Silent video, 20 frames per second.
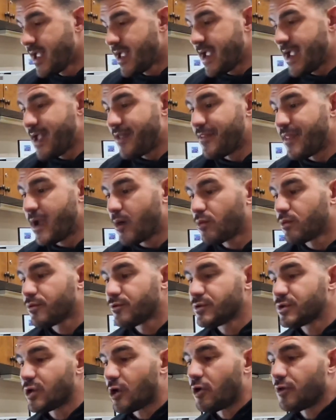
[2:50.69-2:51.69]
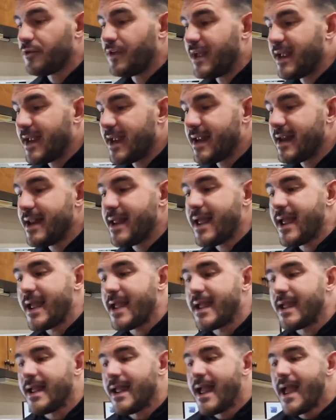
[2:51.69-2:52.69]
and that would result in
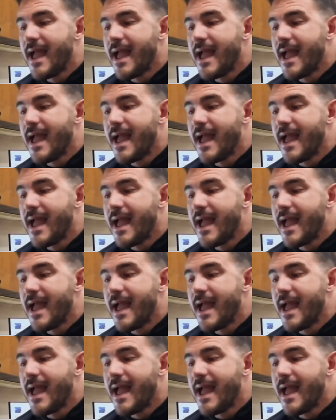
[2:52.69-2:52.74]
a